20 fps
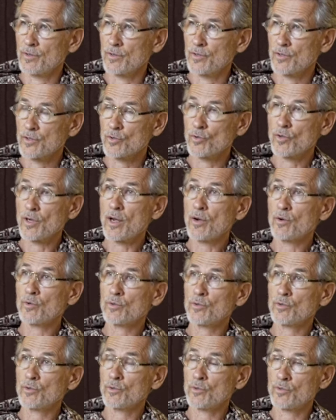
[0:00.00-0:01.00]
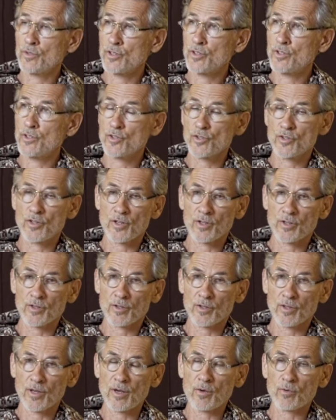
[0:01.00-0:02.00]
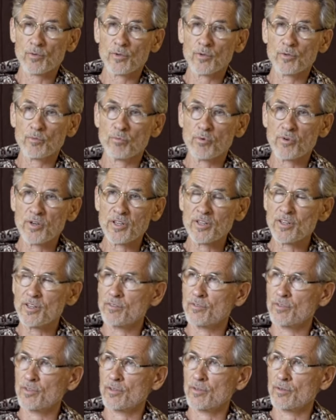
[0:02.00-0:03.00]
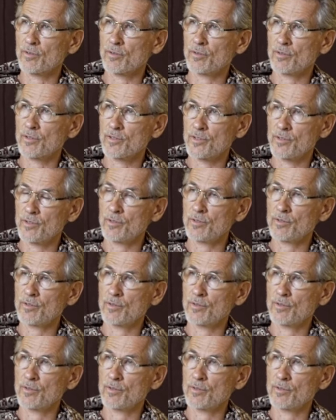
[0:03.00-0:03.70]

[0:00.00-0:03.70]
So how do you teach then? How do you bring even, see?